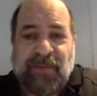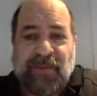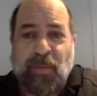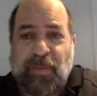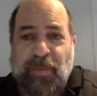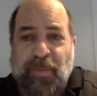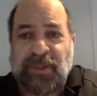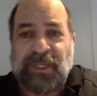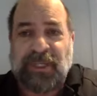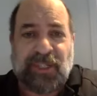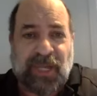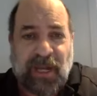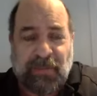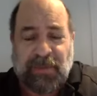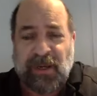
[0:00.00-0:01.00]
building
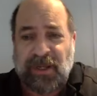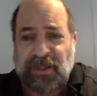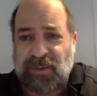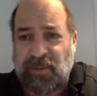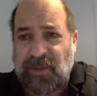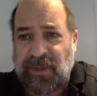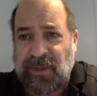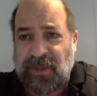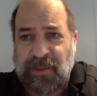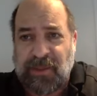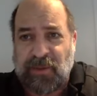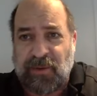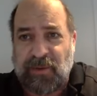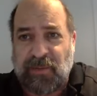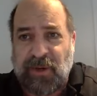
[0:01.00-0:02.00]
chatbots with like a
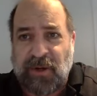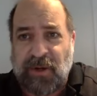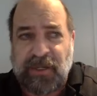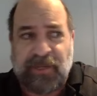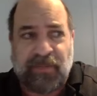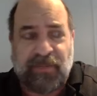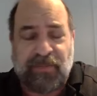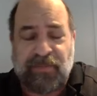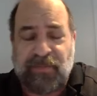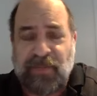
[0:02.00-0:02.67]
third-party,